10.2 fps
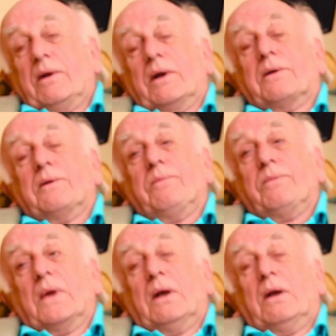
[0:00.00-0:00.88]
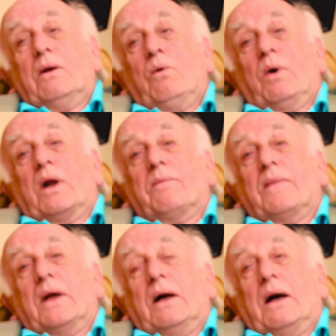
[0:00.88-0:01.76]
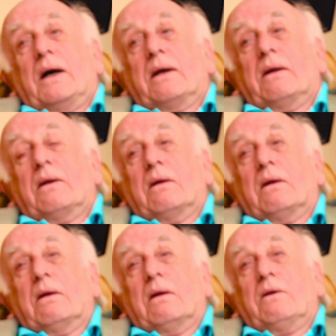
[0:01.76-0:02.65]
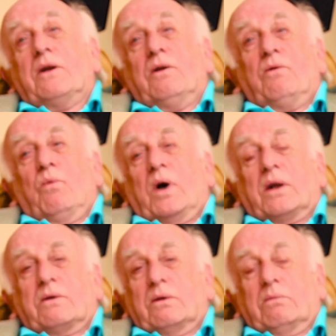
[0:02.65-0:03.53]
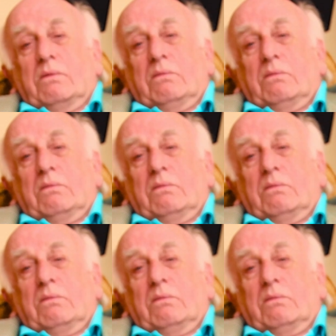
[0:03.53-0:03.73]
Yes. Well, I didn't want to